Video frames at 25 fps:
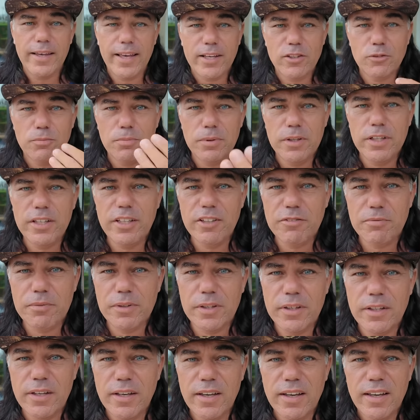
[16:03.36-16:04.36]
yes, believe
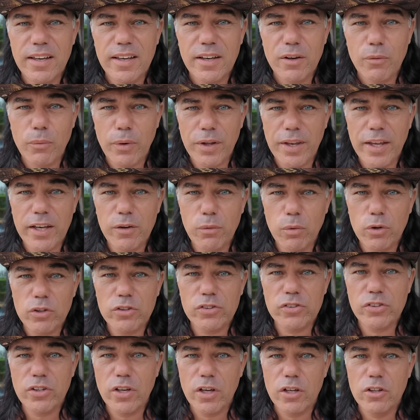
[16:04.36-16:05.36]
me, when I
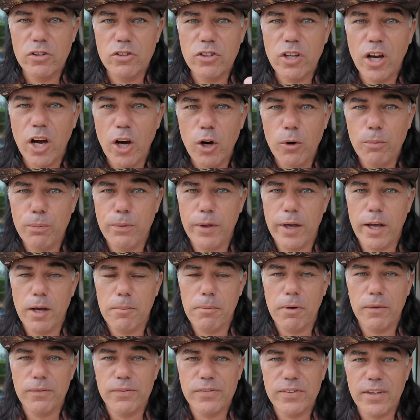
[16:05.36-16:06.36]
was doubting
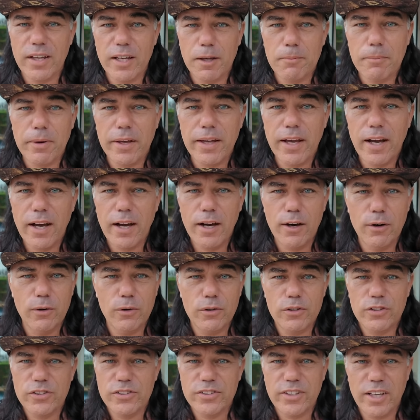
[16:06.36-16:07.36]
about selling my
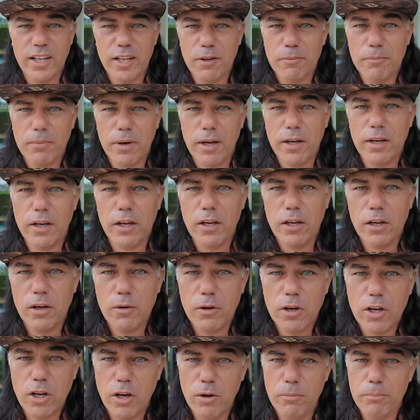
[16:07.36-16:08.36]
house, selling my
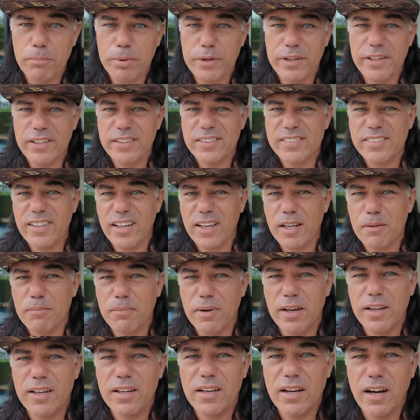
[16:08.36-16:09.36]
company, selling
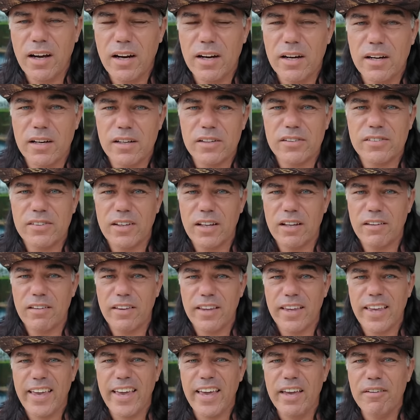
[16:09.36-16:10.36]
my car,
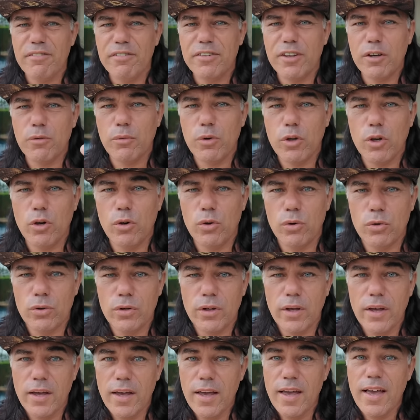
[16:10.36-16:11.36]
selling everything we owned,
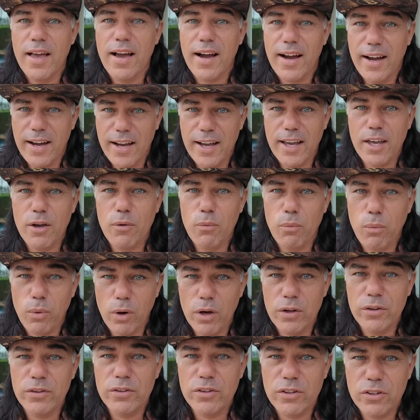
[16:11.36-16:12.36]
I
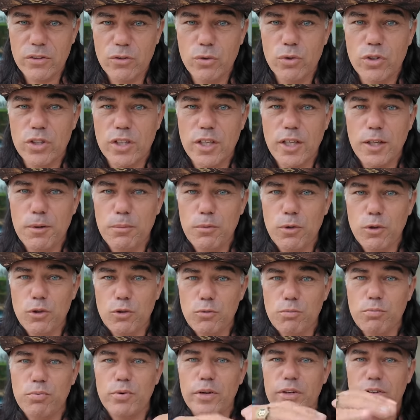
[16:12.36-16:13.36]
wanted to keep
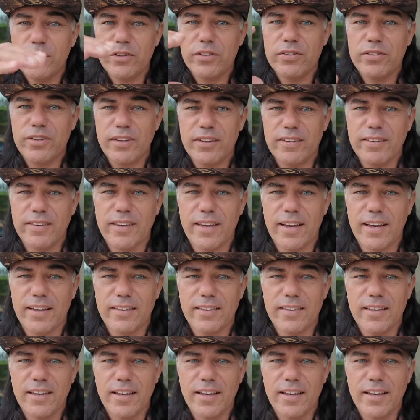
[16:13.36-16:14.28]
those bridges intact.